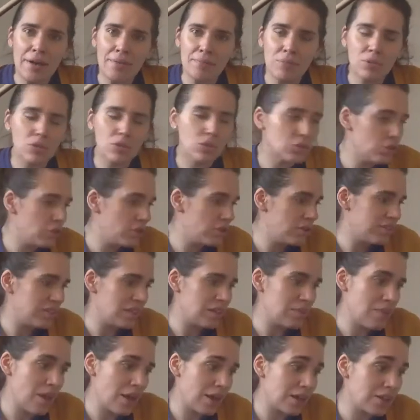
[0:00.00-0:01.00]
You'll notice
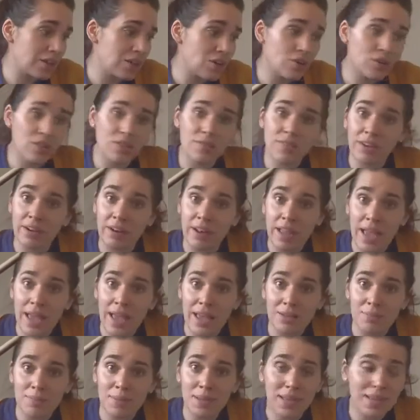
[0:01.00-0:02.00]
I'm not going to go to the very
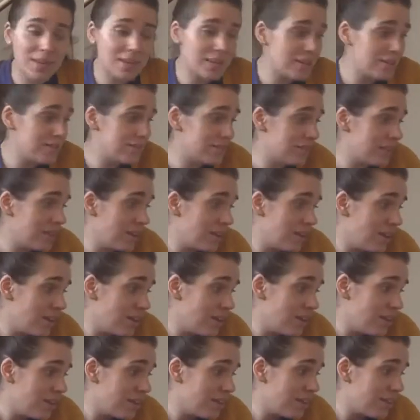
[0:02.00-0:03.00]
end because
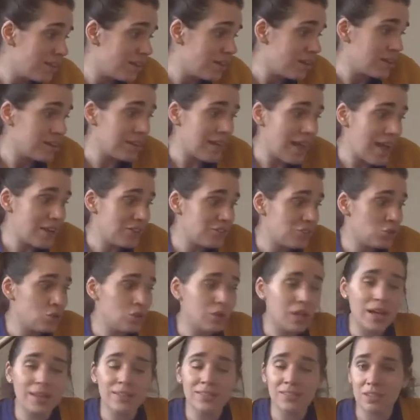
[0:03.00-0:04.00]
the last 2
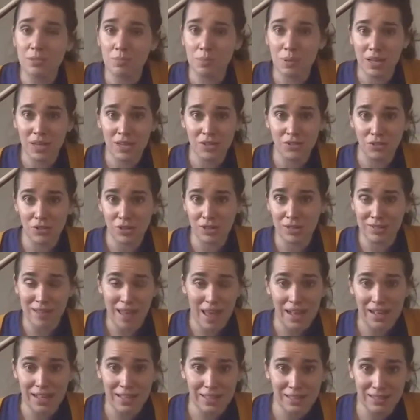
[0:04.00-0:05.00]
lines of the piece are
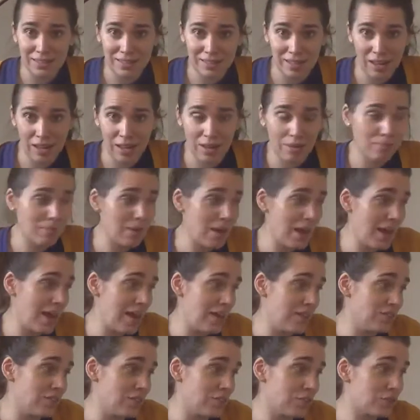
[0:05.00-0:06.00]
exactly the same
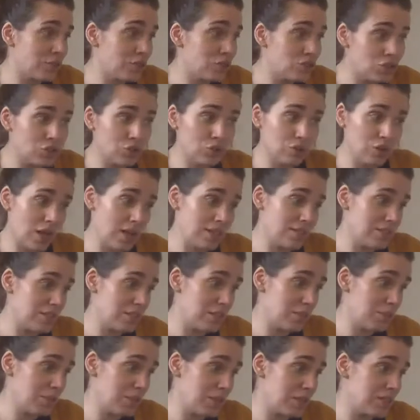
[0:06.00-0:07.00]
as the first 2 lines of
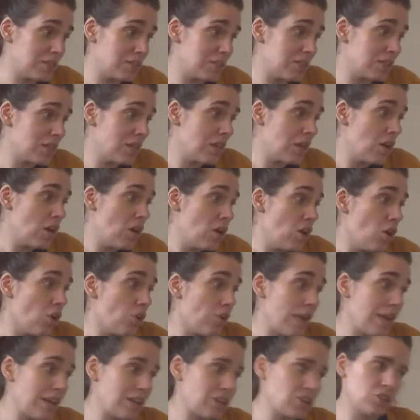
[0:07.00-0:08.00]
the piece, or
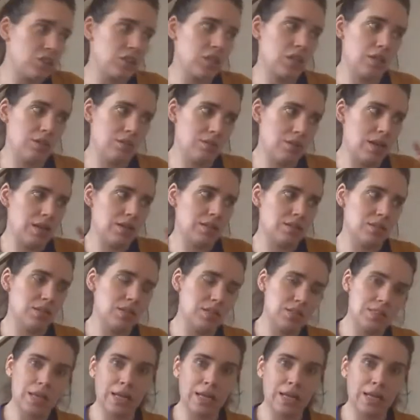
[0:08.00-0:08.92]
actually as the